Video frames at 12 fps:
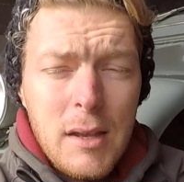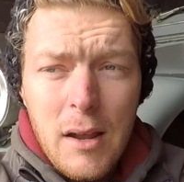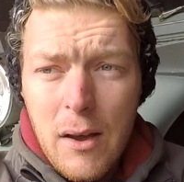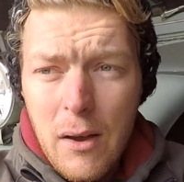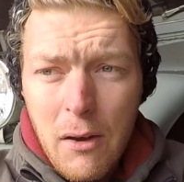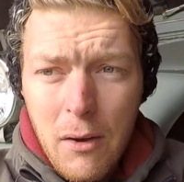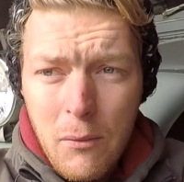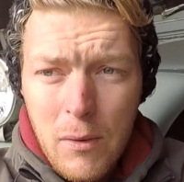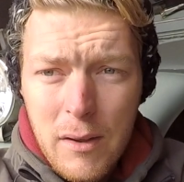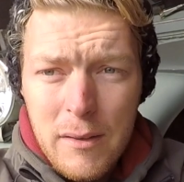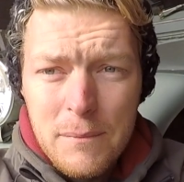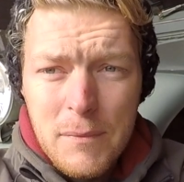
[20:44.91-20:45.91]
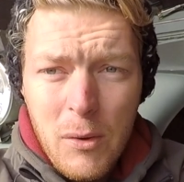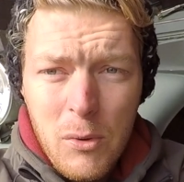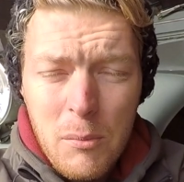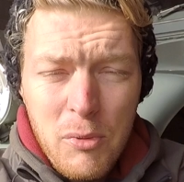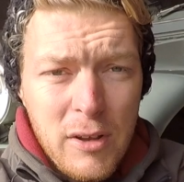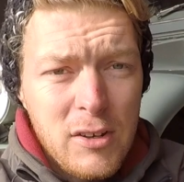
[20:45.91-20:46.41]
I want to
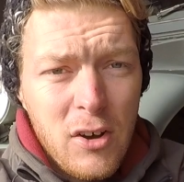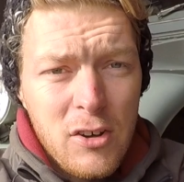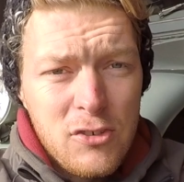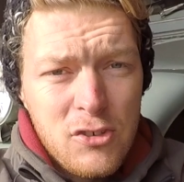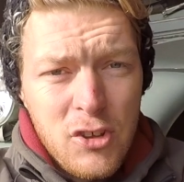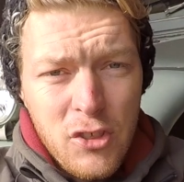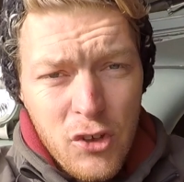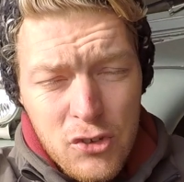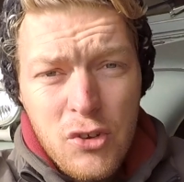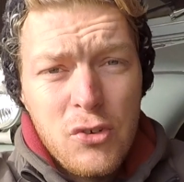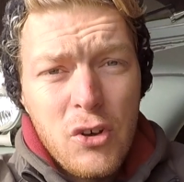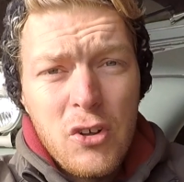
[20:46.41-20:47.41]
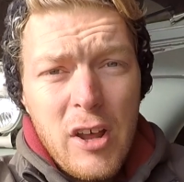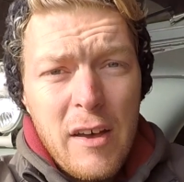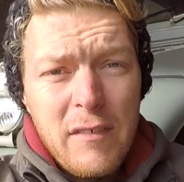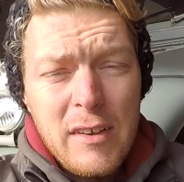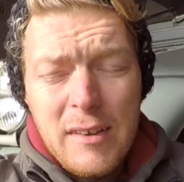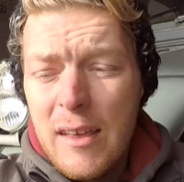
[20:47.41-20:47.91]
bring knowledge to those who don't have
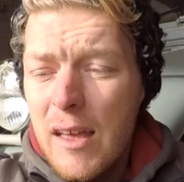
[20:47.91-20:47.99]
it.